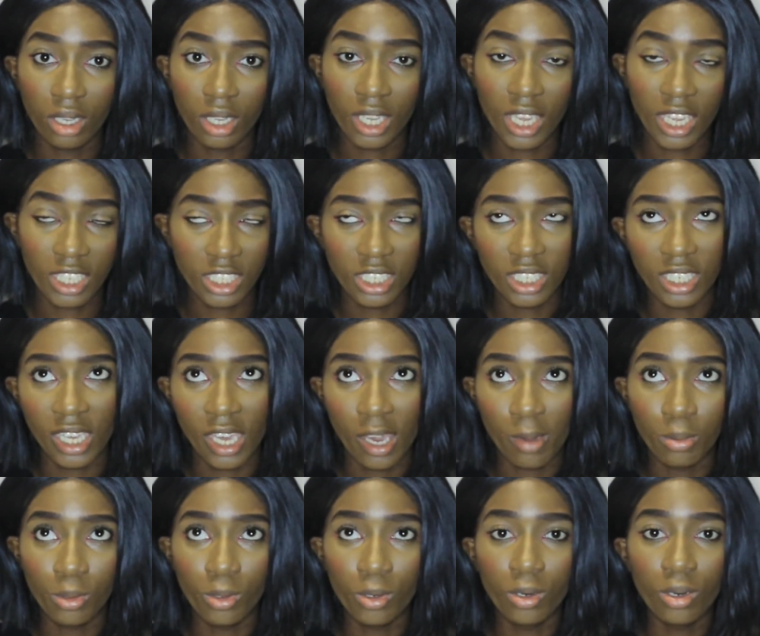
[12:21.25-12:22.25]
get to the
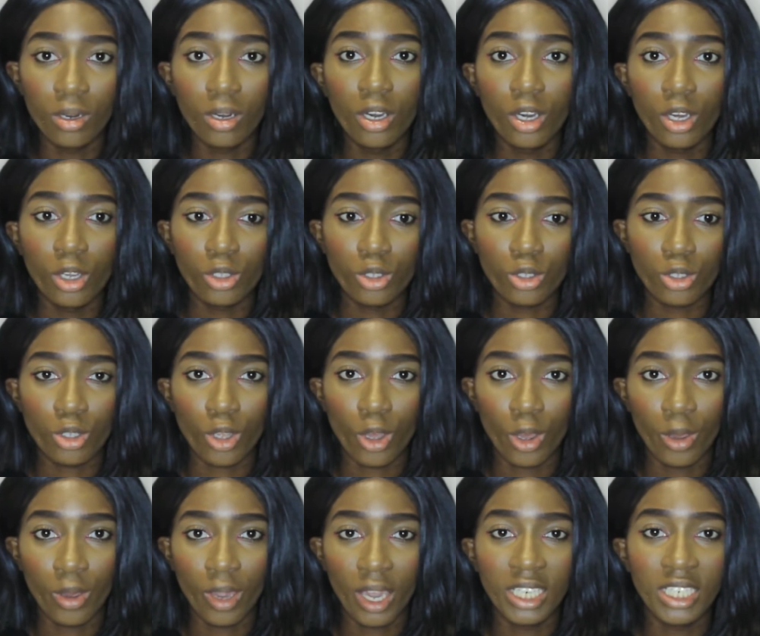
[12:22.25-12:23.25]
airport, so
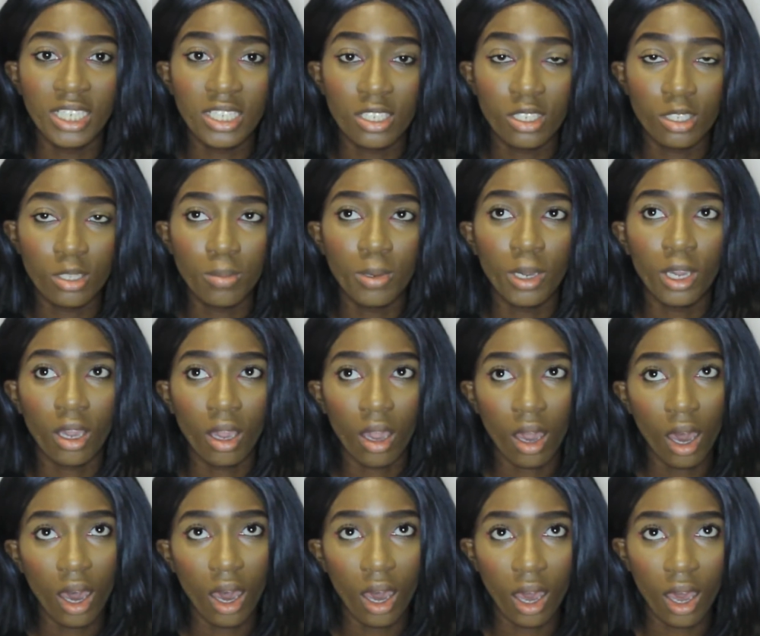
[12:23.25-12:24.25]
I needed to book a
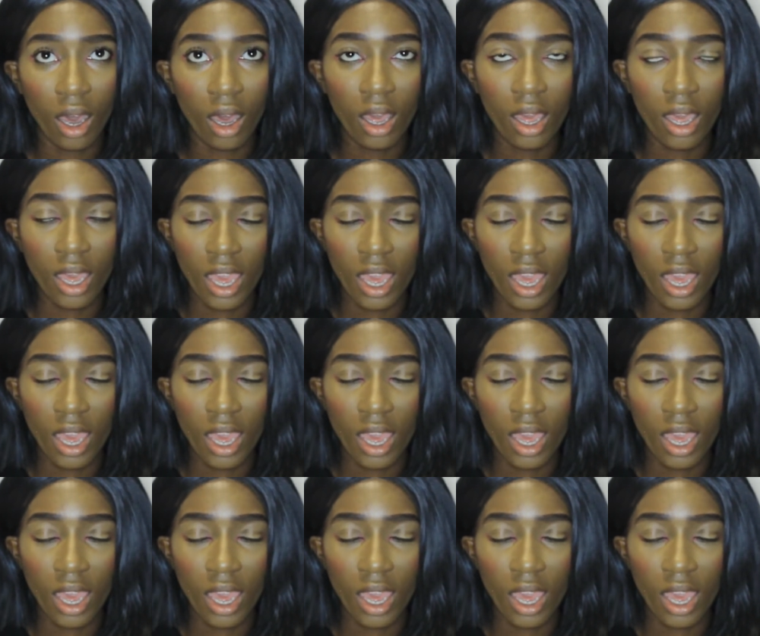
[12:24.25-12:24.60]
car.